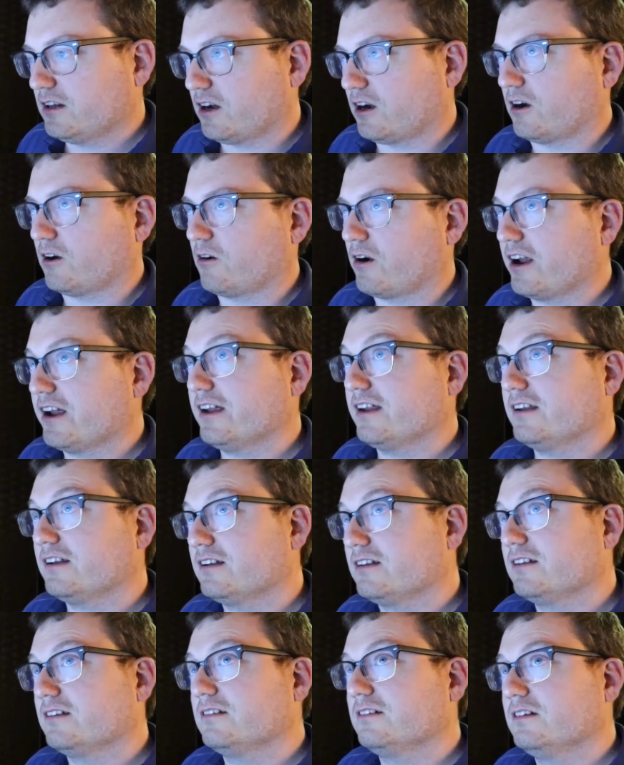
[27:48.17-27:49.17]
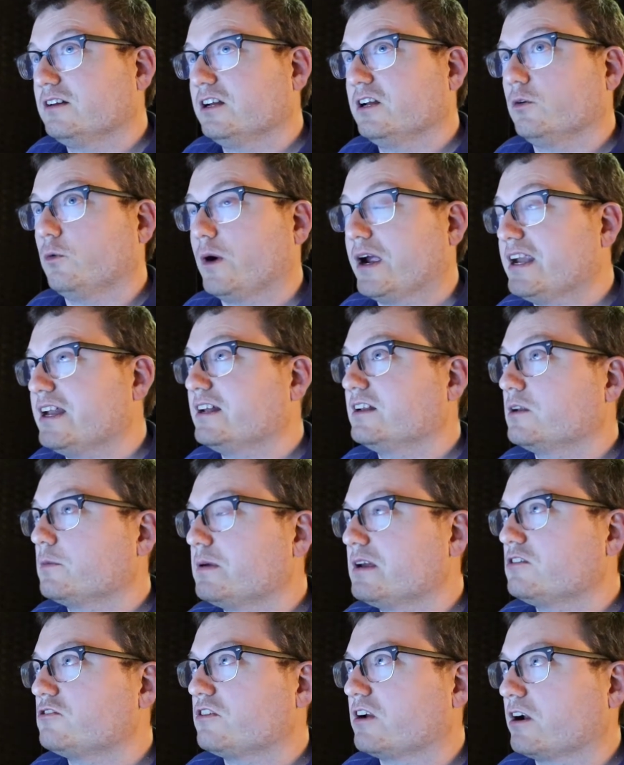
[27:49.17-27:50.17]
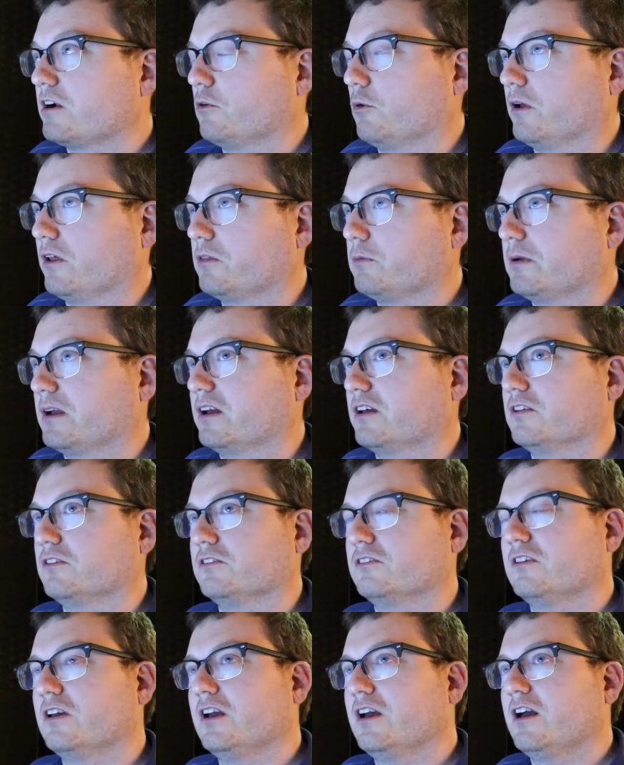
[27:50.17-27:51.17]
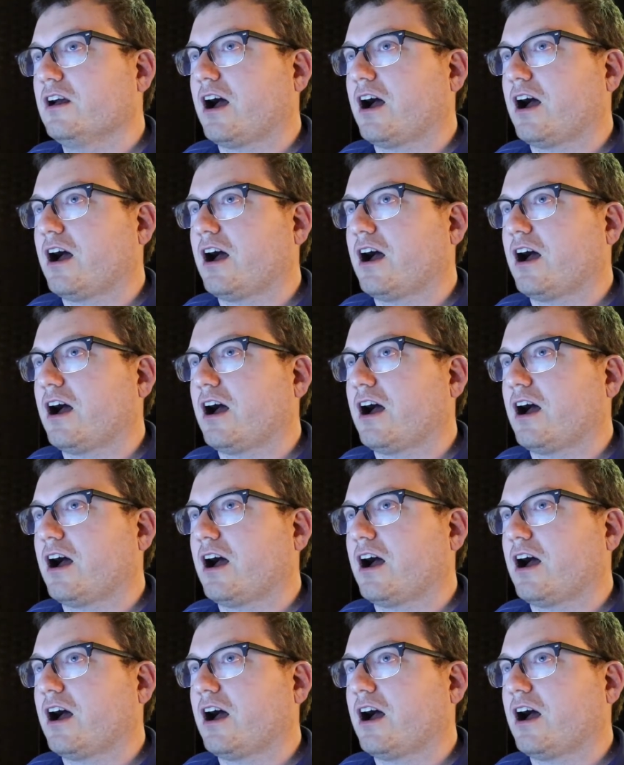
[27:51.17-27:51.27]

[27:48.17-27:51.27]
All right. Waiting to be shared with, because